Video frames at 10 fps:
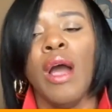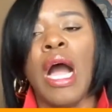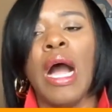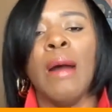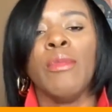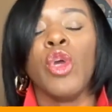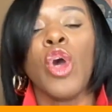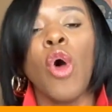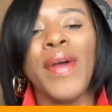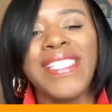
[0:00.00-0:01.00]
um,
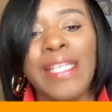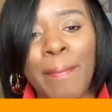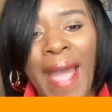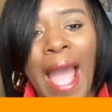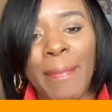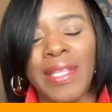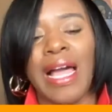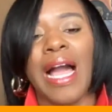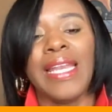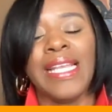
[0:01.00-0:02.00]
go into
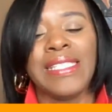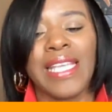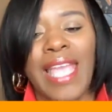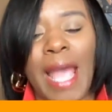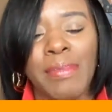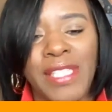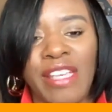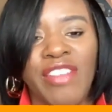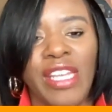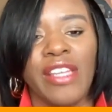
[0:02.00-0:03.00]
Babylon, into captivity.